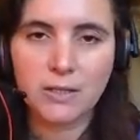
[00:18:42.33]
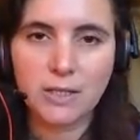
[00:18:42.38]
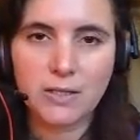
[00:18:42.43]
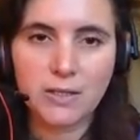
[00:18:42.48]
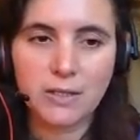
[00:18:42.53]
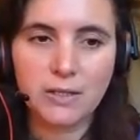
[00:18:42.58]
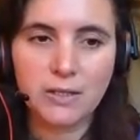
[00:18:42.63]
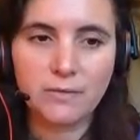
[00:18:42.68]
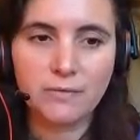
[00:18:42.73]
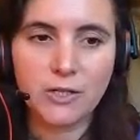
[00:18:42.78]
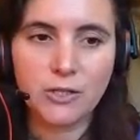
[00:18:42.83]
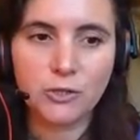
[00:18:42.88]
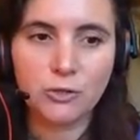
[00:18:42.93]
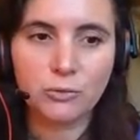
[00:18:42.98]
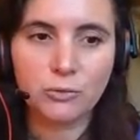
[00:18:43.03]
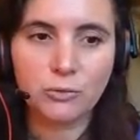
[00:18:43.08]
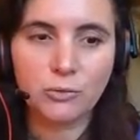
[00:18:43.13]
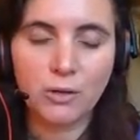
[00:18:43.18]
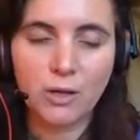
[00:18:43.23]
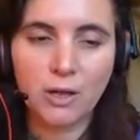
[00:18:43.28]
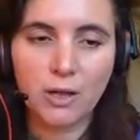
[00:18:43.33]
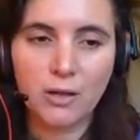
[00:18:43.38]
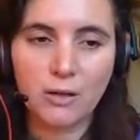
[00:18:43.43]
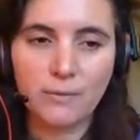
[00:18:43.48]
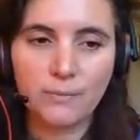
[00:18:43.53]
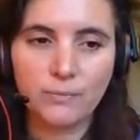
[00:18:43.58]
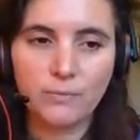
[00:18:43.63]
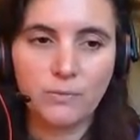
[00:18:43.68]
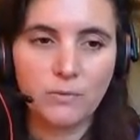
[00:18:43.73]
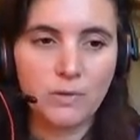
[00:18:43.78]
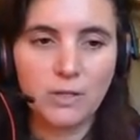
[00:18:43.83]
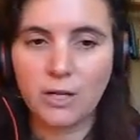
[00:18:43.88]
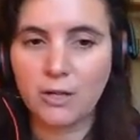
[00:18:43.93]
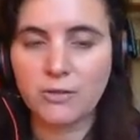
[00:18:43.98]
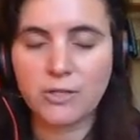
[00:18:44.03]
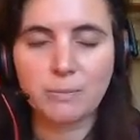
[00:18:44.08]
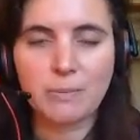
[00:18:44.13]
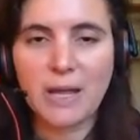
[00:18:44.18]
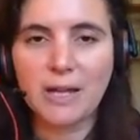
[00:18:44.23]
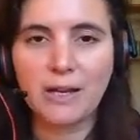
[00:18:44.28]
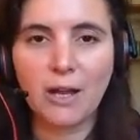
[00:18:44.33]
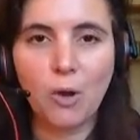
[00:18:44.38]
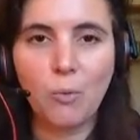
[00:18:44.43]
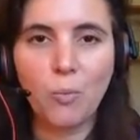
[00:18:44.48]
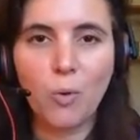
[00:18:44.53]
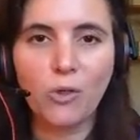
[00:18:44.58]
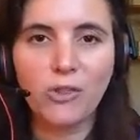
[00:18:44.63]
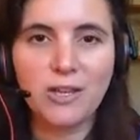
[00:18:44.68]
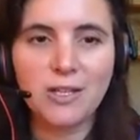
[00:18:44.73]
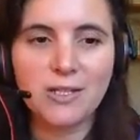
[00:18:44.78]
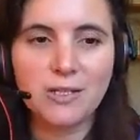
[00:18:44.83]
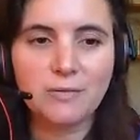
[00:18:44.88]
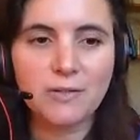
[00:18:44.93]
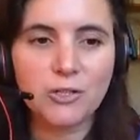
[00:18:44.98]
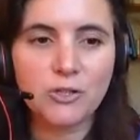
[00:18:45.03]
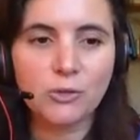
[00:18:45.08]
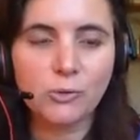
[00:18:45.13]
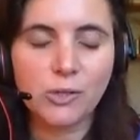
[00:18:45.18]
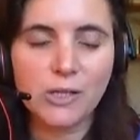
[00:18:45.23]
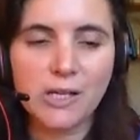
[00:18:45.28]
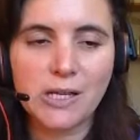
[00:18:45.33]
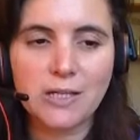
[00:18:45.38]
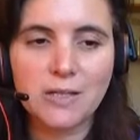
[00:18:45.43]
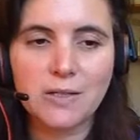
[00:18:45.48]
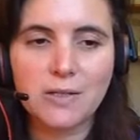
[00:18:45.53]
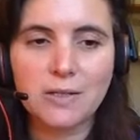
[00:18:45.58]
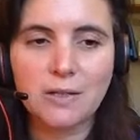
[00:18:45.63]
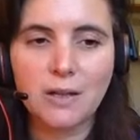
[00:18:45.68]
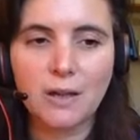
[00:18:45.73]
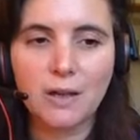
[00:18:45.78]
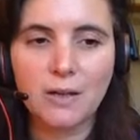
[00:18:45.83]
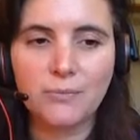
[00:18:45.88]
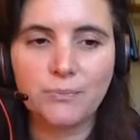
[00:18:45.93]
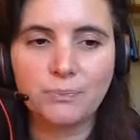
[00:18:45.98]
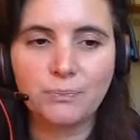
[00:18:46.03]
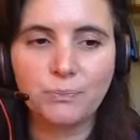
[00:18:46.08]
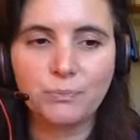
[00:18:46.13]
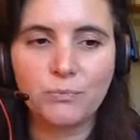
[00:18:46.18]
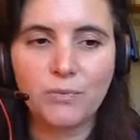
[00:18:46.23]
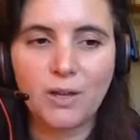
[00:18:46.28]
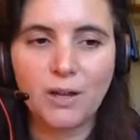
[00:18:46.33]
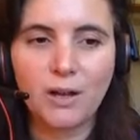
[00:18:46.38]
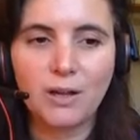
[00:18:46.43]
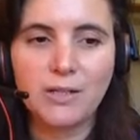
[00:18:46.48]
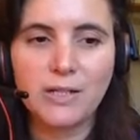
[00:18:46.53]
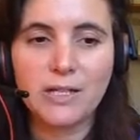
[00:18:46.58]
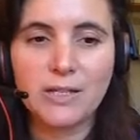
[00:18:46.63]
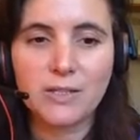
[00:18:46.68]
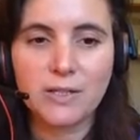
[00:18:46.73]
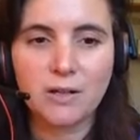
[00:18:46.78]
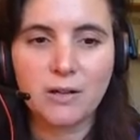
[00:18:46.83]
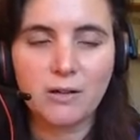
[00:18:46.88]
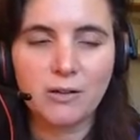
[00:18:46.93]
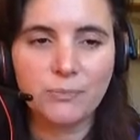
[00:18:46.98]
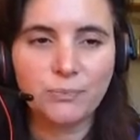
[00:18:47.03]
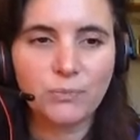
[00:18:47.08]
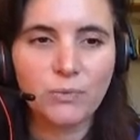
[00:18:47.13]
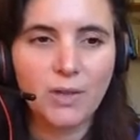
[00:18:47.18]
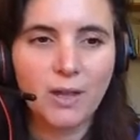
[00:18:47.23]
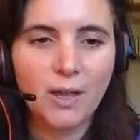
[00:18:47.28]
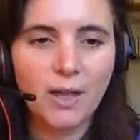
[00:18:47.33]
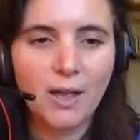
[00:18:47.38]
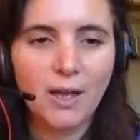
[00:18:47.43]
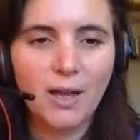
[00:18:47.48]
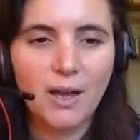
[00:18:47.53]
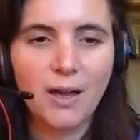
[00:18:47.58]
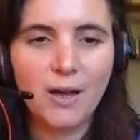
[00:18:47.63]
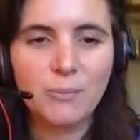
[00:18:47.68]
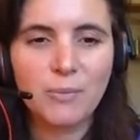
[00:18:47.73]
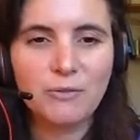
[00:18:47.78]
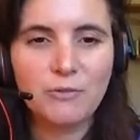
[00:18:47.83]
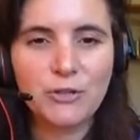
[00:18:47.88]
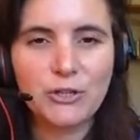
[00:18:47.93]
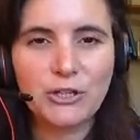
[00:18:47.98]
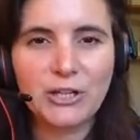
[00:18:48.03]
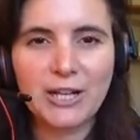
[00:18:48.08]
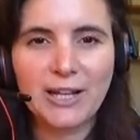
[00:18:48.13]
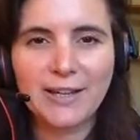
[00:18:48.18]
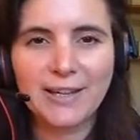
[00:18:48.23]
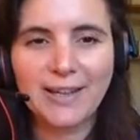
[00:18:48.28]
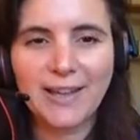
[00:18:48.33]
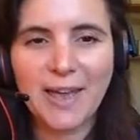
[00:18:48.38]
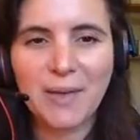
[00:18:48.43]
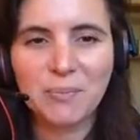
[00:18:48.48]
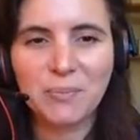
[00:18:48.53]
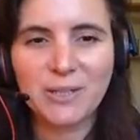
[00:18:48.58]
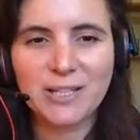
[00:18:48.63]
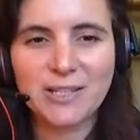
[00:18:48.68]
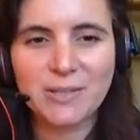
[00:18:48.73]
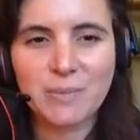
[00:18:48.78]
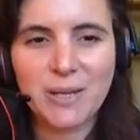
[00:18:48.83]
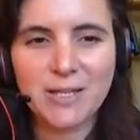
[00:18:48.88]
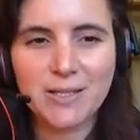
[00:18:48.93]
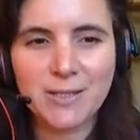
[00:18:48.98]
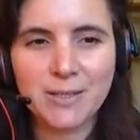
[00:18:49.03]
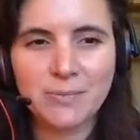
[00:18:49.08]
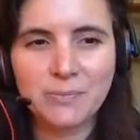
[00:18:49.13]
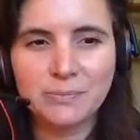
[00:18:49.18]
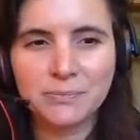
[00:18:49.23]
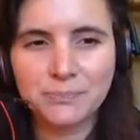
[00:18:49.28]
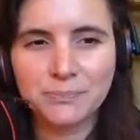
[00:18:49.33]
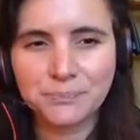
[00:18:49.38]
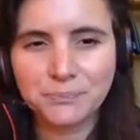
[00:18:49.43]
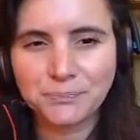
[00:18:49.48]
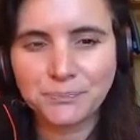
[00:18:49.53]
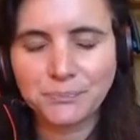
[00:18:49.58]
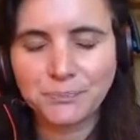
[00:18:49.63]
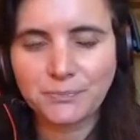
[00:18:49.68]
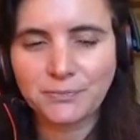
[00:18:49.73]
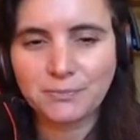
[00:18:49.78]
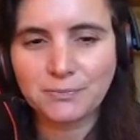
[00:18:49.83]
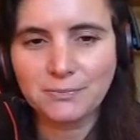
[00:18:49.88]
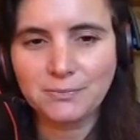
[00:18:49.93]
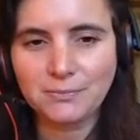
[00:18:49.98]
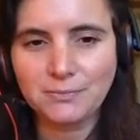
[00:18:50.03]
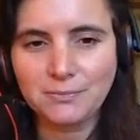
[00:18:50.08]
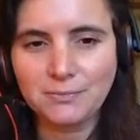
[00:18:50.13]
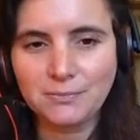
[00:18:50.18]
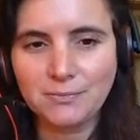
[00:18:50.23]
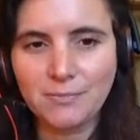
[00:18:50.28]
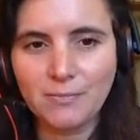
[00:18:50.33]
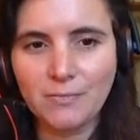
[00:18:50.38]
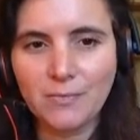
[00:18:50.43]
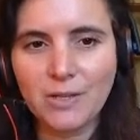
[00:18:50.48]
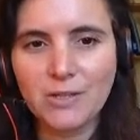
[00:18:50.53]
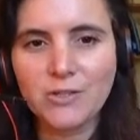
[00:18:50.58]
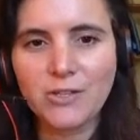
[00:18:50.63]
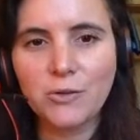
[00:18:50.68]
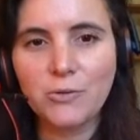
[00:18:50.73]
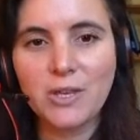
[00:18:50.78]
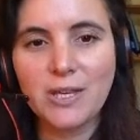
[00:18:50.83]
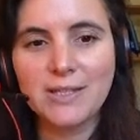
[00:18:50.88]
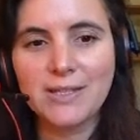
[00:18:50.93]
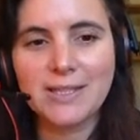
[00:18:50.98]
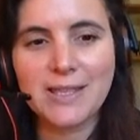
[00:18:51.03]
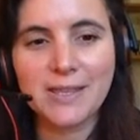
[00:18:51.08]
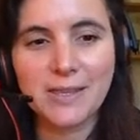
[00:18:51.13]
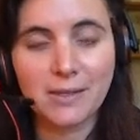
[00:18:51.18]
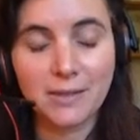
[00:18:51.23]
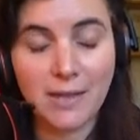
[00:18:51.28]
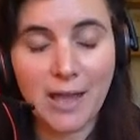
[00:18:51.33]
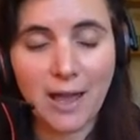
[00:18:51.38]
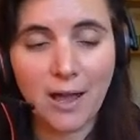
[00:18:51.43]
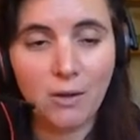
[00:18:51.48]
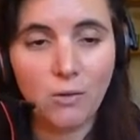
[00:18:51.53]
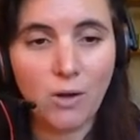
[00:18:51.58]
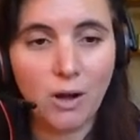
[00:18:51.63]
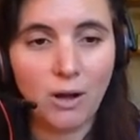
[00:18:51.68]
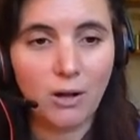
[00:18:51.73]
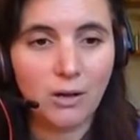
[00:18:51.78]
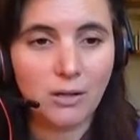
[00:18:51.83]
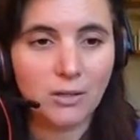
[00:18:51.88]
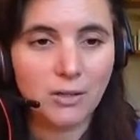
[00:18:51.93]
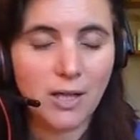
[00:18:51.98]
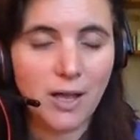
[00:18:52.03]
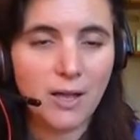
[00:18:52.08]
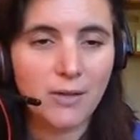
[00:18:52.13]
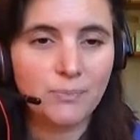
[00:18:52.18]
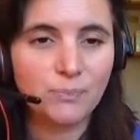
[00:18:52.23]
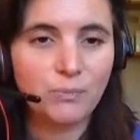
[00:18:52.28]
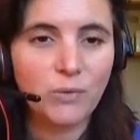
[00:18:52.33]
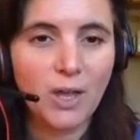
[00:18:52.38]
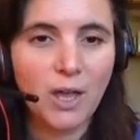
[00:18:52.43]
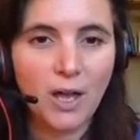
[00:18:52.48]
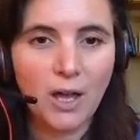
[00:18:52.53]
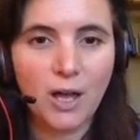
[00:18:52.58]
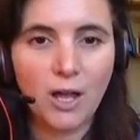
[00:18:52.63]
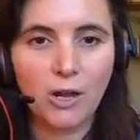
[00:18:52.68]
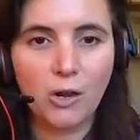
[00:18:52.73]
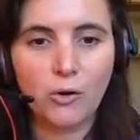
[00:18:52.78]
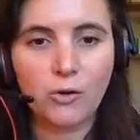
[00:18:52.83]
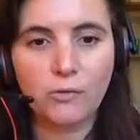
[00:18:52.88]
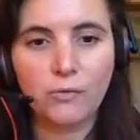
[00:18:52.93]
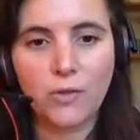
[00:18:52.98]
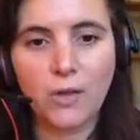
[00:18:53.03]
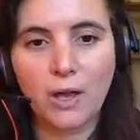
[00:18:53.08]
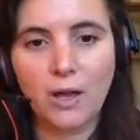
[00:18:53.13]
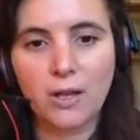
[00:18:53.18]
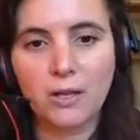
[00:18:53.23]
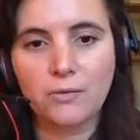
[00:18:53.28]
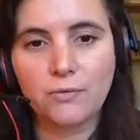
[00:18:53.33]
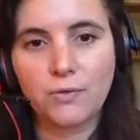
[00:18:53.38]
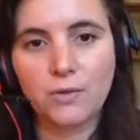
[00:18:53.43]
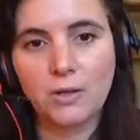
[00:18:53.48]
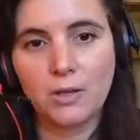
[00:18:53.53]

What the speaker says: individual, depending on what the individual needs are. If you could click again, please, Mason. So these now are a lot of the kind of